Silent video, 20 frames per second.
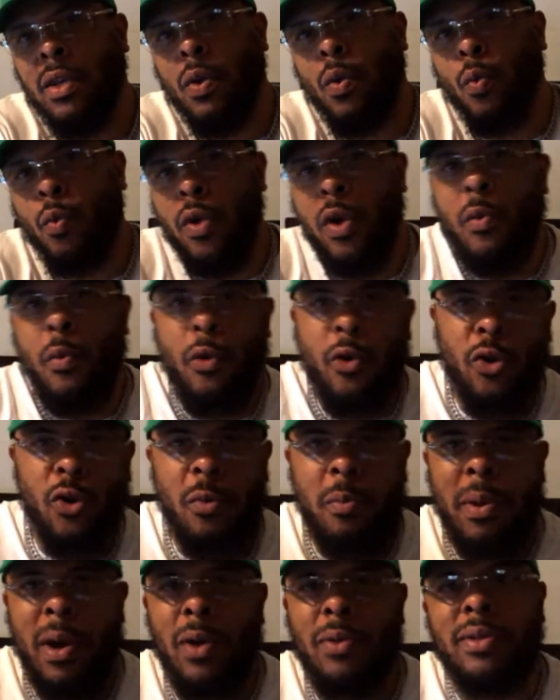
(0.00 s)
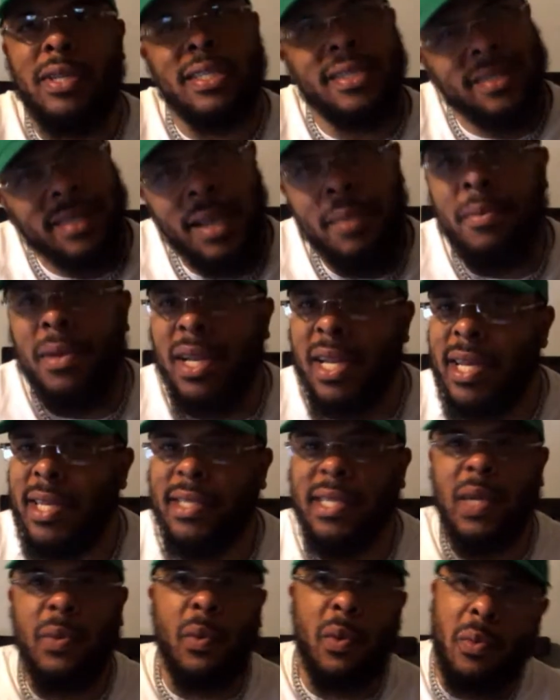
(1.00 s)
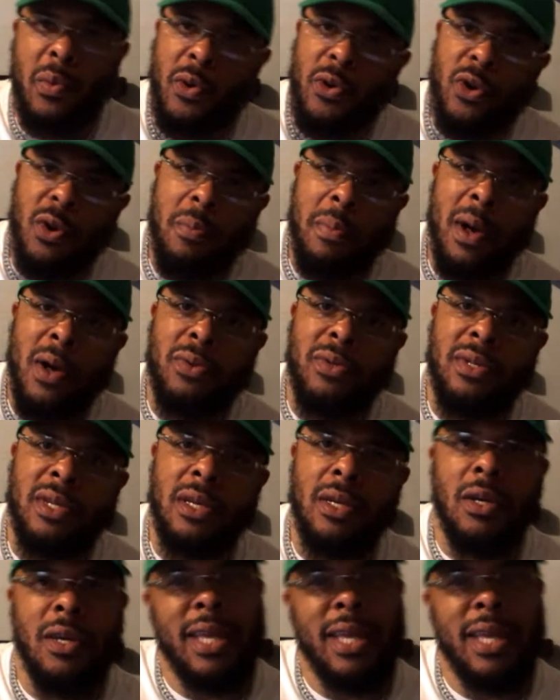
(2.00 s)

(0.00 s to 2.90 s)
we're worried about the stimulus and we're worried about the